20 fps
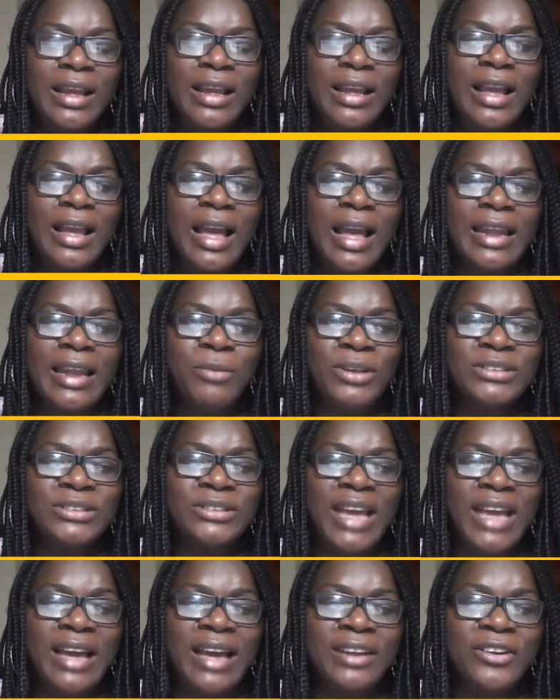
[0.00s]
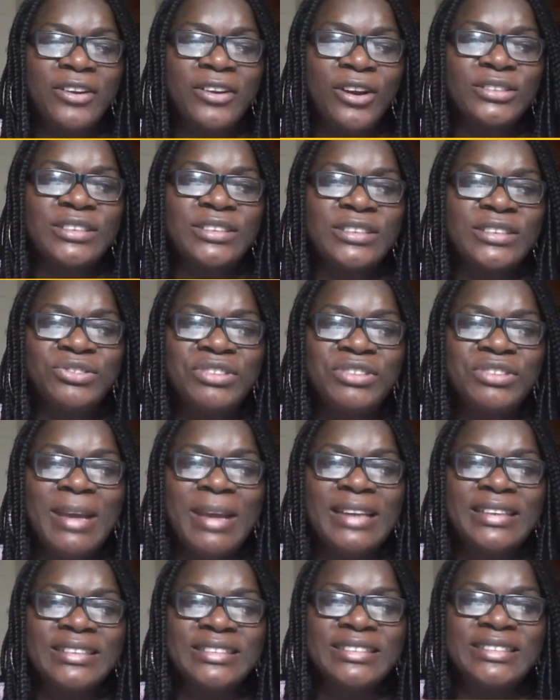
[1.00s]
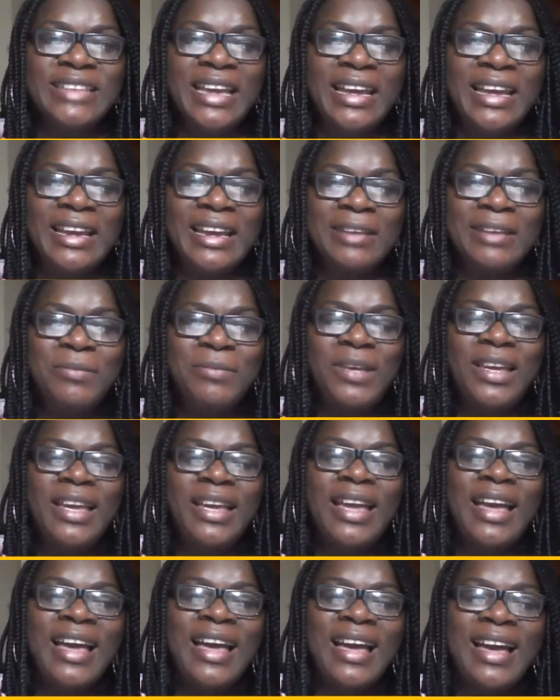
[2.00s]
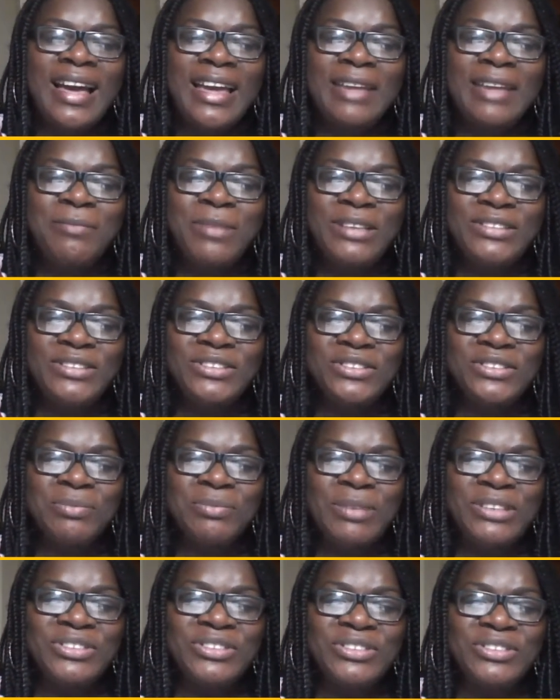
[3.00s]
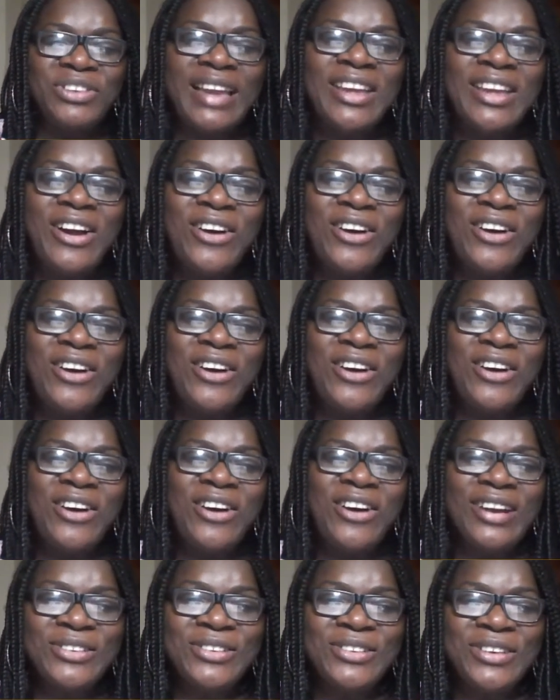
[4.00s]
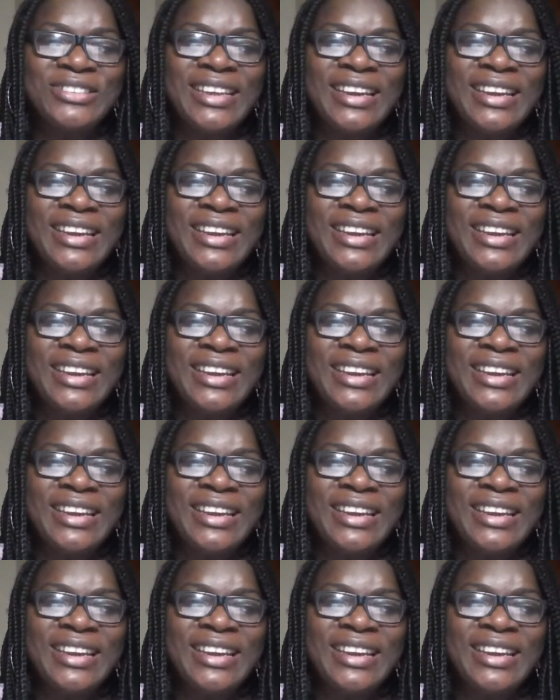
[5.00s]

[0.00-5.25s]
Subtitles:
going to add her to the stream at this time. Hi, Miss Riley, how are you doing today?